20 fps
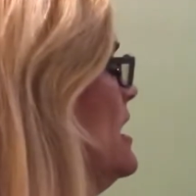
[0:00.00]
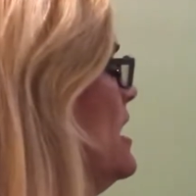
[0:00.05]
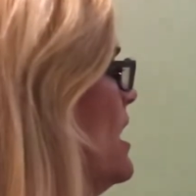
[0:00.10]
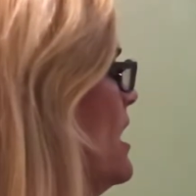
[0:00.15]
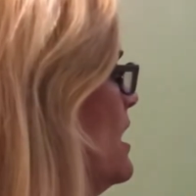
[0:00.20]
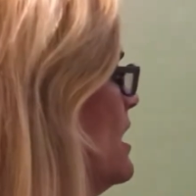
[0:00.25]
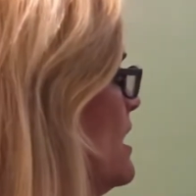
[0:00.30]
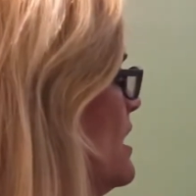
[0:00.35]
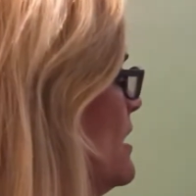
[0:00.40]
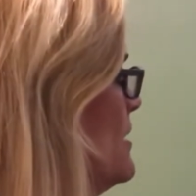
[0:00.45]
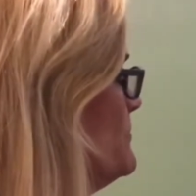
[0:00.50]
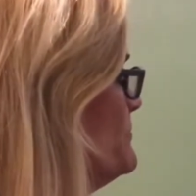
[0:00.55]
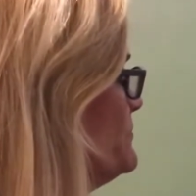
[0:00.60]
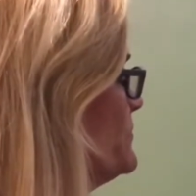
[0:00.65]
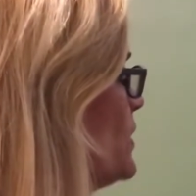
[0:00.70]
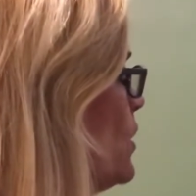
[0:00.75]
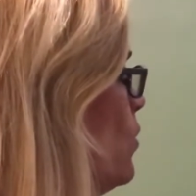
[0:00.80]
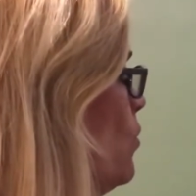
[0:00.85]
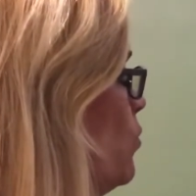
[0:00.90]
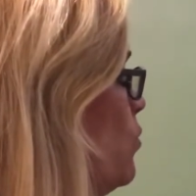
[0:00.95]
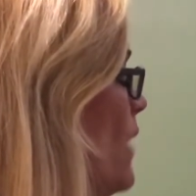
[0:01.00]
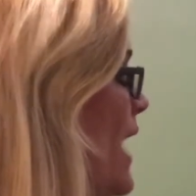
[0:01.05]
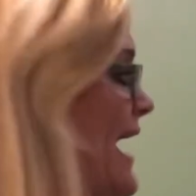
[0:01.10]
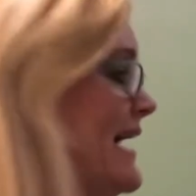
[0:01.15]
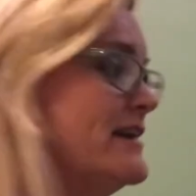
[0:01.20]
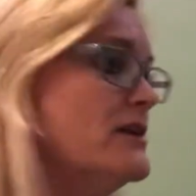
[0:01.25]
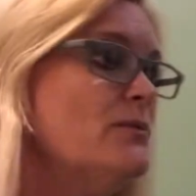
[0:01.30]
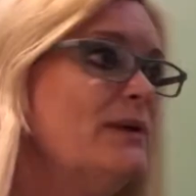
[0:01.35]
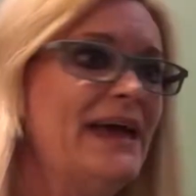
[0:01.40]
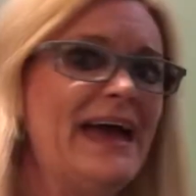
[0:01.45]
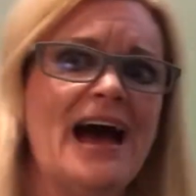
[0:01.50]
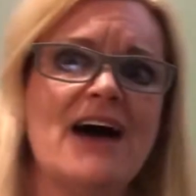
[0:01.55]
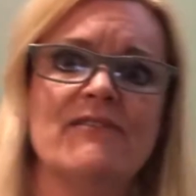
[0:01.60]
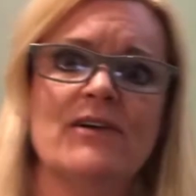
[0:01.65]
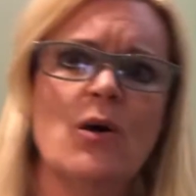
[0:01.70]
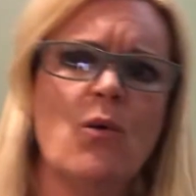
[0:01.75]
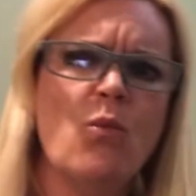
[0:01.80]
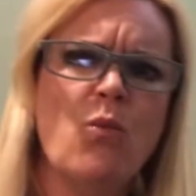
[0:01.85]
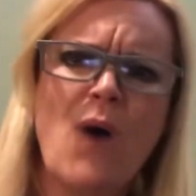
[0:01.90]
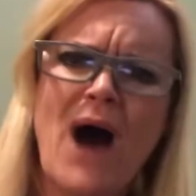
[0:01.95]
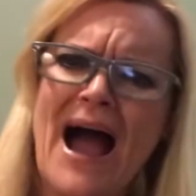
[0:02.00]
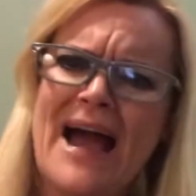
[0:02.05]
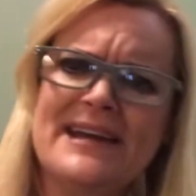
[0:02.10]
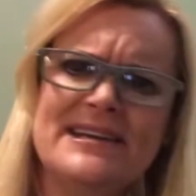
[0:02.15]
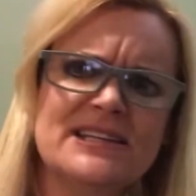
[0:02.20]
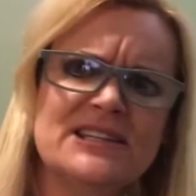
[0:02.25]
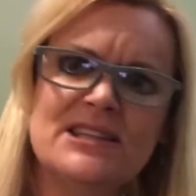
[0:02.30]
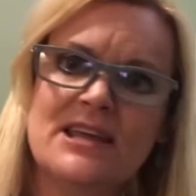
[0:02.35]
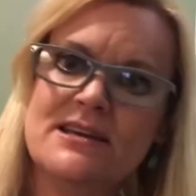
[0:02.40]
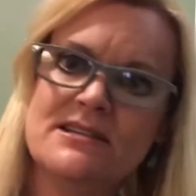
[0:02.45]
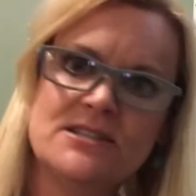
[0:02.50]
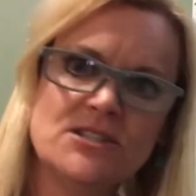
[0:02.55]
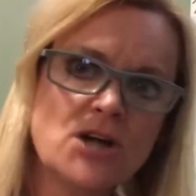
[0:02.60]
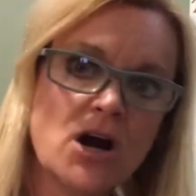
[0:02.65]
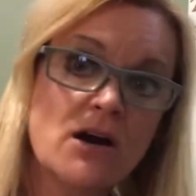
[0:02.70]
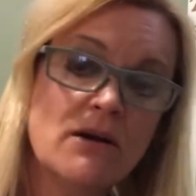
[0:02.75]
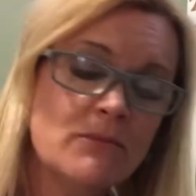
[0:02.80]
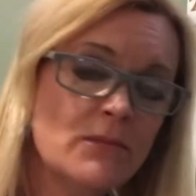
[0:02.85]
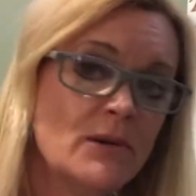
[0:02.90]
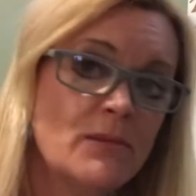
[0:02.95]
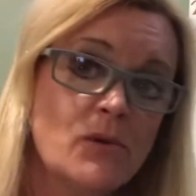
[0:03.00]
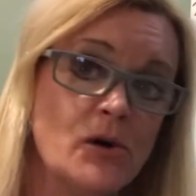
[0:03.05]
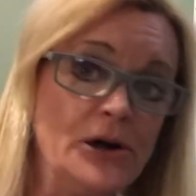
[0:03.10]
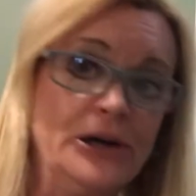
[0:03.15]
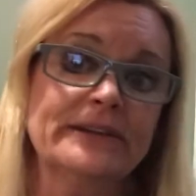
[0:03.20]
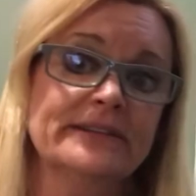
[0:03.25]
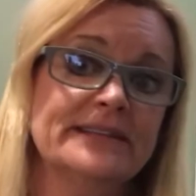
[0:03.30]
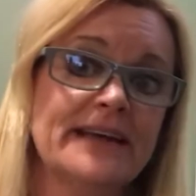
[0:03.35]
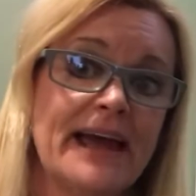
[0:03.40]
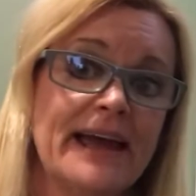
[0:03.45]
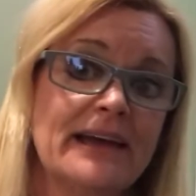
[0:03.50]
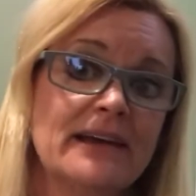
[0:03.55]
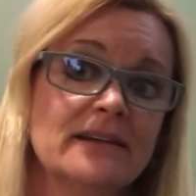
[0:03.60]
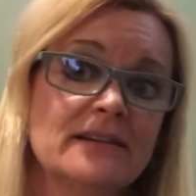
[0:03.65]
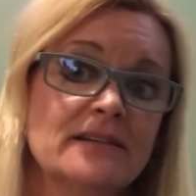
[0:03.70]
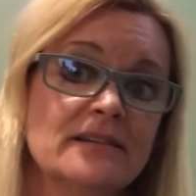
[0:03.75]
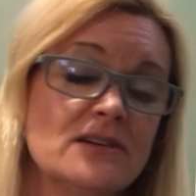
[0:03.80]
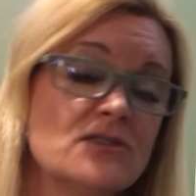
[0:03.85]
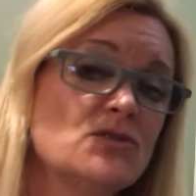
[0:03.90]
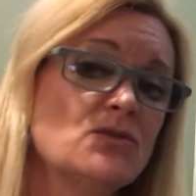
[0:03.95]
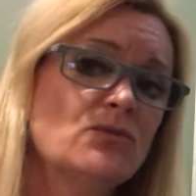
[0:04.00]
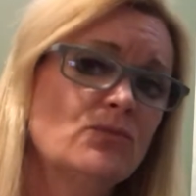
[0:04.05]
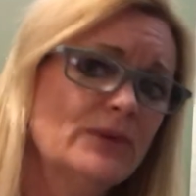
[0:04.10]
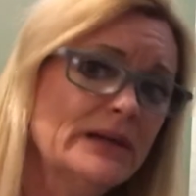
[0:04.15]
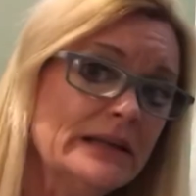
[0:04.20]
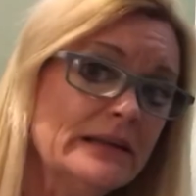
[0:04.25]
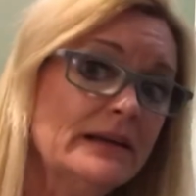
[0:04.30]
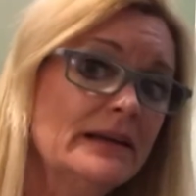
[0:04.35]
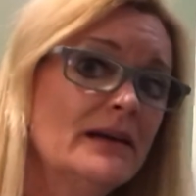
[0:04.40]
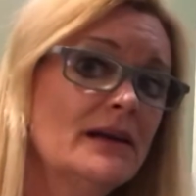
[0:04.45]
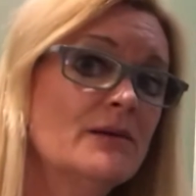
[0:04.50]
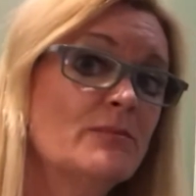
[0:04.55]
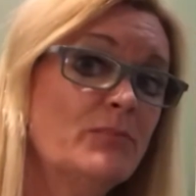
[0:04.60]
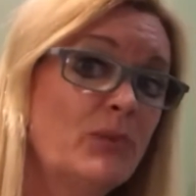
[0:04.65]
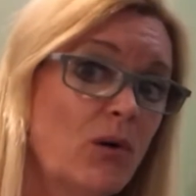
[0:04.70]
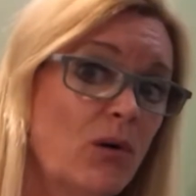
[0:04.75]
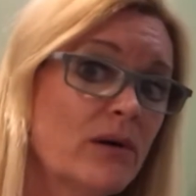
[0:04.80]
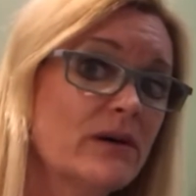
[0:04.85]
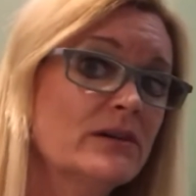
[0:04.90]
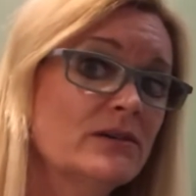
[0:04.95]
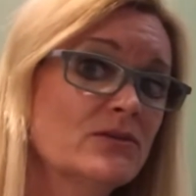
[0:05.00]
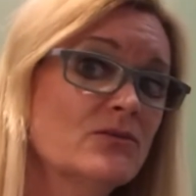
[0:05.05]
Why do we have it? Why did they start Memorial Day? There's a really important